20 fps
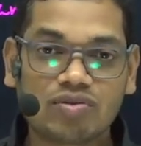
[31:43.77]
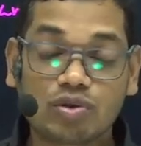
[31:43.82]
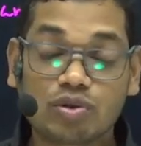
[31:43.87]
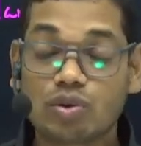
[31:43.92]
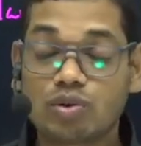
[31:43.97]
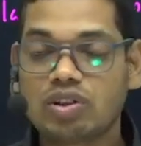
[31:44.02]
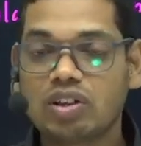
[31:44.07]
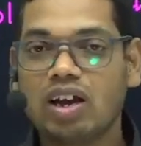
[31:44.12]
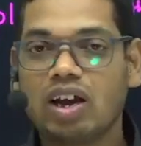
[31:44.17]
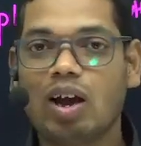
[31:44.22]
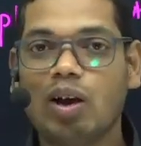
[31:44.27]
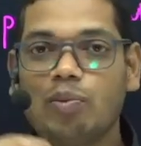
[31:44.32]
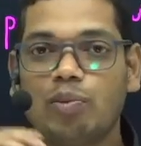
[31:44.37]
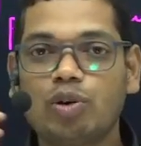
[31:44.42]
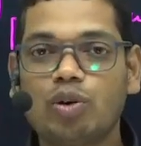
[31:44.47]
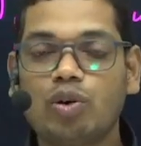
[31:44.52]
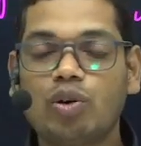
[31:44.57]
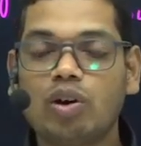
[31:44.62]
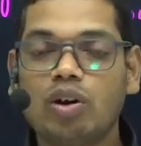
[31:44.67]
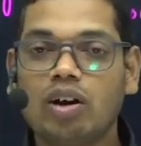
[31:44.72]
So the
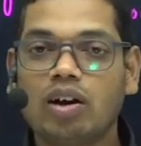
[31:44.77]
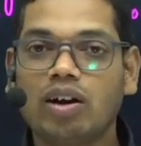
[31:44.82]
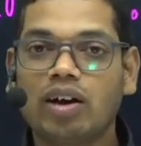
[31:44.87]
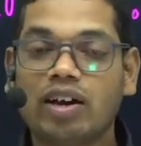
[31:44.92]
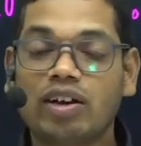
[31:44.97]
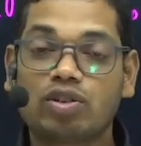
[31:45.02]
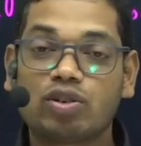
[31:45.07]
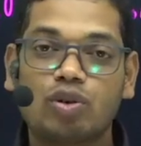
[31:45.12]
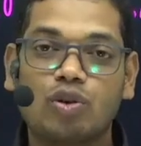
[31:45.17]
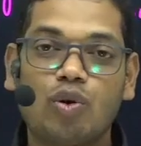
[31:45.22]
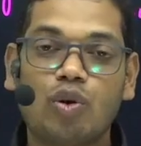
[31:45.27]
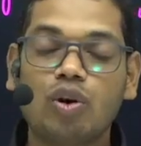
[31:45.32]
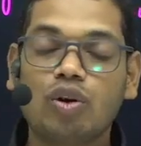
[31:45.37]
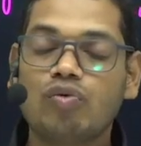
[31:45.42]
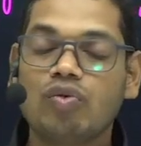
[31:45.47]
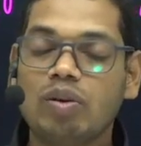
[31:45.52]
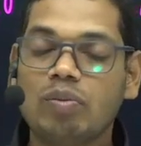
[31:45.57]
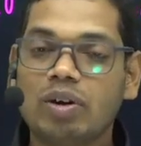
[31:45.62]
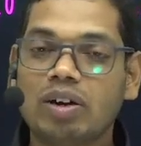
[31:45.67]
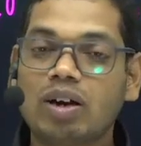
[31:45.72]
embryo as a whole
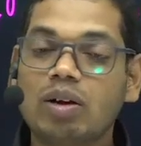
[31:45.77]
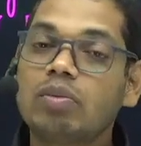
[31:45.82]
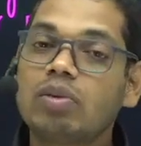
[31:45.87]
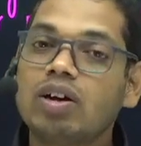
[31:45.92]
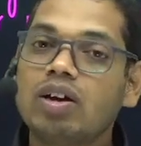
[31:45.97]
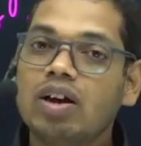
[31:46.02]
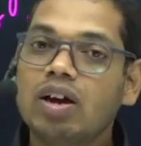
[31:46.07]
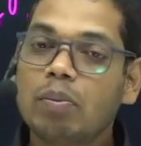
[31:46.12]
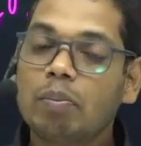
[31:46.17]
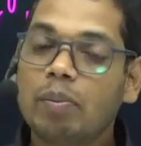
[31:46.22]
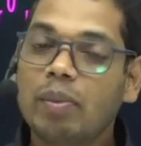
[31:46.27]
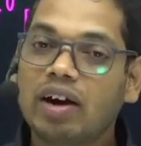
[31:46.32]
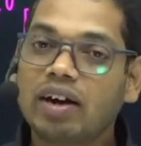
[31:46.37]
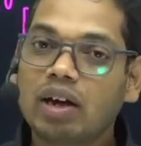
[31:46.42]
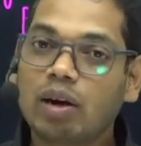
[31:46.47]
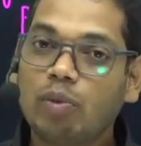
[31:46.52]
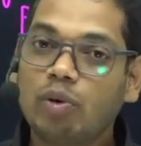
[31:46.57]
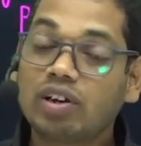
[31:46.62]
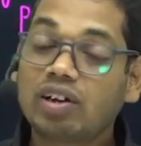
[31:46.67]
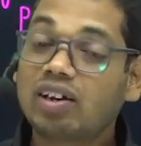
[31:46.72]
will become
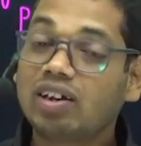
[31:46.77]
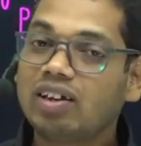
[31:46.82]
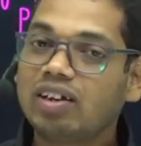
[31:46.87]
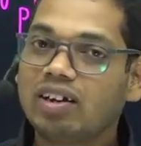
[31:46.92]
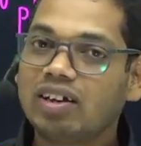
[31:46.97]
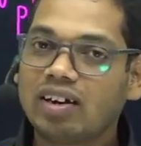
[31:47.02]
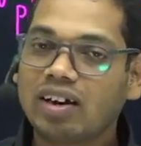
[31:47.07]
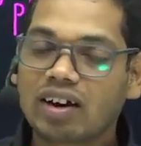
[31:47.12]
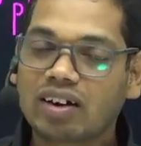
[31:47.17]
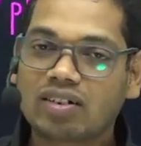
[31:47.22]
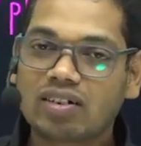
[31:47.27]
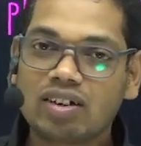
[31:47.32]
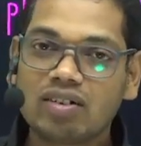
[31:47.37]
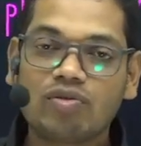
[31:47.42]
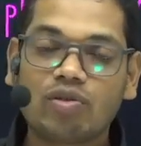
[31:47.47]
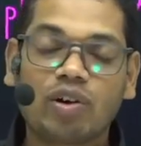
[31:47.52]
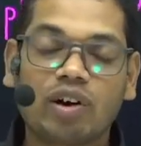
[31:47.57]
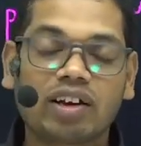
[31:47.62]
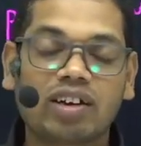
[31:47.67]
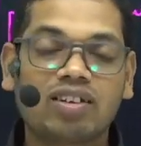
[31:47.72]
metabolically inactive,
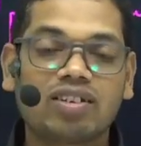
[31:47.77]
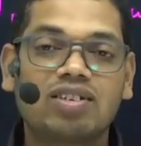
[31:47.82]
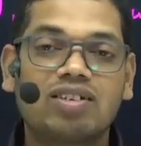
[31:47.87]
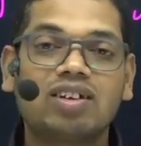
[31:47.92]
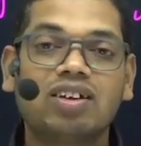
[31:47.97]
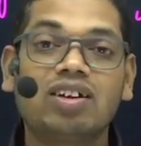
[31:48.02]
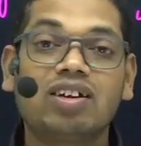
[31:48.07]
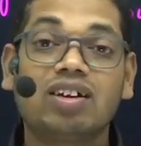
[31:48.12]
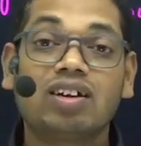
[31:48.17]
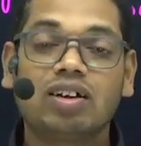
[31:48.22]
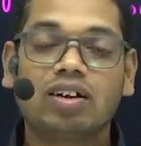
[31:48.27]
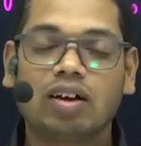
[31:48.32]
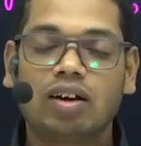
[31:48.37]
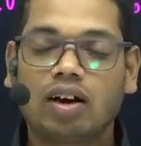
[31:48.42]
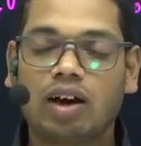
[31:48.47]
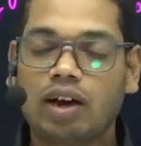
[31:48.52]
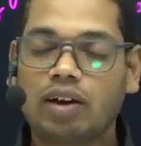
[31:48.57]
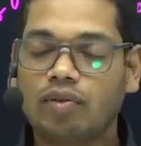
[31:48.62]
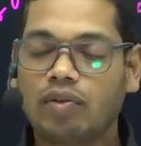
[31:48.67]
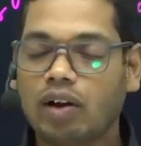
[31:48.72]
or I can say
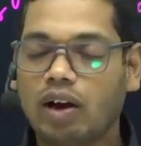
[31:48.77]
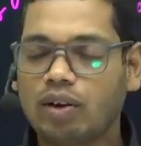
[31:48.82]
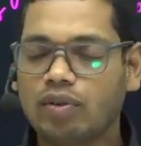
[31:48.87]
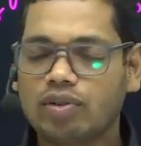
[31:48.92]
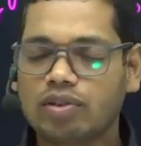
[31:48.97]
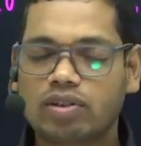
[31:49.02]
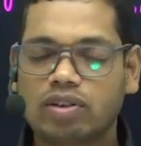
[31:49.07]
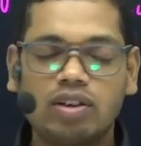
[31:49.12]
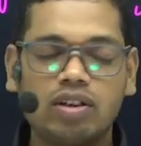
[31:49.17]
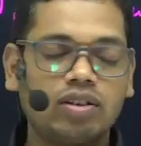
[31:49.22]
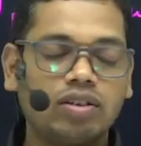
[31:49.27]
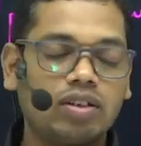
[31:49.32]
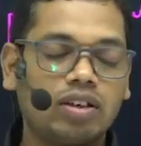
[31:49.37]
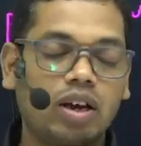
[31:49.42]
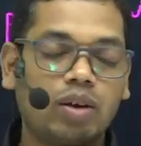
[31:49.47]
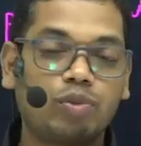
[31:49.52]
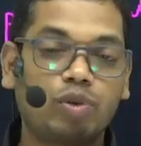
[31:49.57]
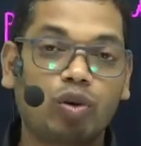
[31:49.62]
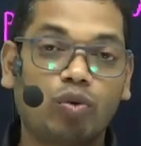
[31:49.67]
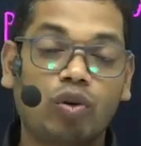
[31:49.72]
I will say the
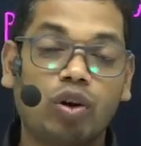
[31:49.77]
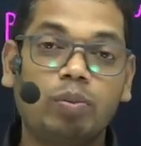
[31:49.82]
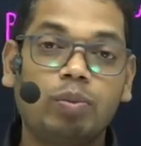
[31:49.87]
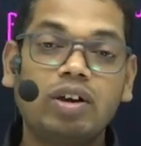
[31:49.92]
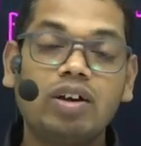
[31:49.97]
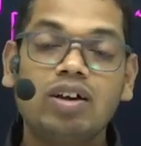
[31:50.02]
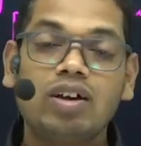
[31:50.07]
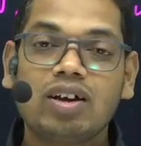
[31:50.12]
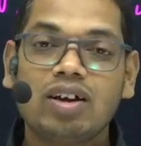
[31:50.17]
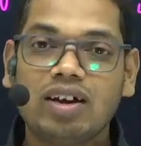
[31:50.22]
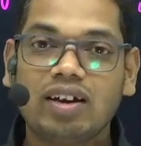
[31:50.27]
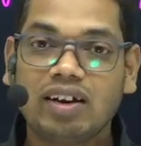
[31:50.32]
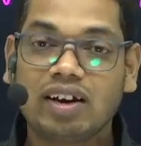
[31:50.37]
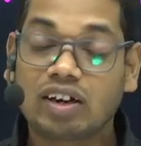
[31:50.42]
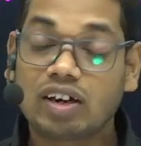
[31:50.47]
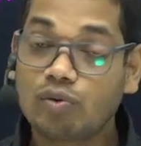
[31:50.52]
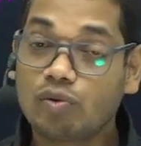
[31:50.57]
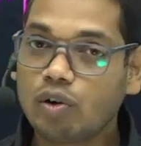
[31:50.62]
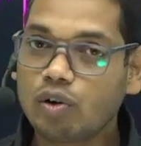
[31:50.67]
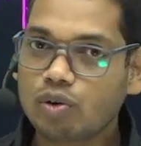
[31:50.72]
embryo will be
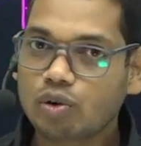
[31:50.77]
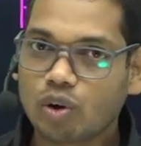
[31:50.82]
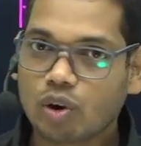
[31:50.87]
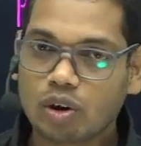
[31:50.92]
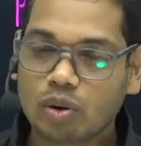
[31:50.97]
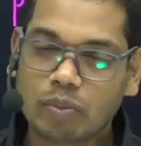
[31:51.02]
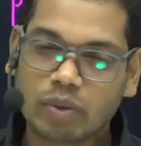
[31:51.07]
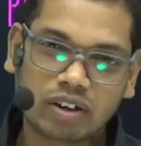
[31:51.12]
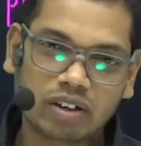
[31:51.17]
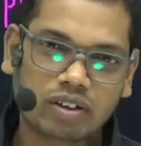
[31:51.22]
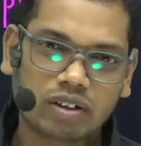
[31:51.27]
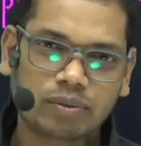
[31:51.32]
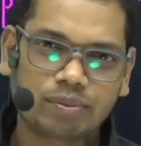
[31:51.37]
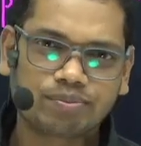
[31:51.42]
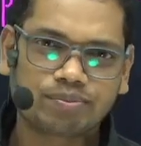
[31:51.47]
inactive or dormant.